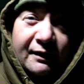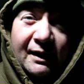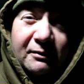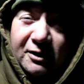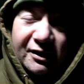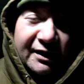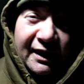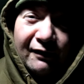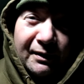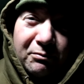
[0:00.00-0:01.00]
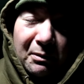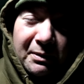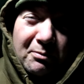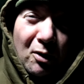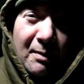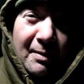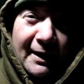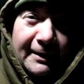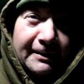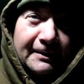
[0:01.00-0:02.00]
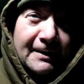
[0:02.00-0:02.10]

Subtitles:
that's definitely probably my bad,